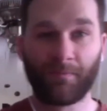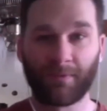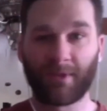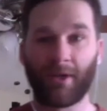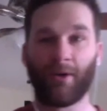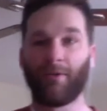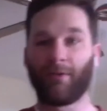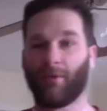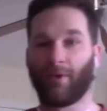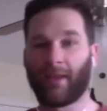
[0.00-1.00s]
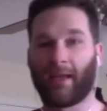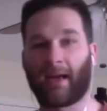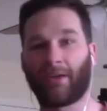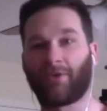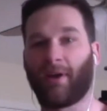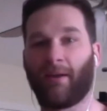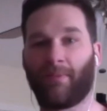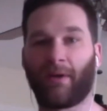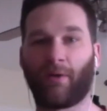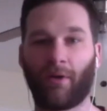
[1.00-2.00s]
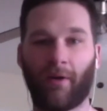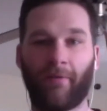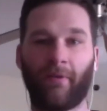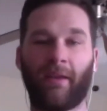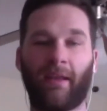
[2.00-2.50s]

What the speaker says: So the only thing I could trade Bitcoin off of,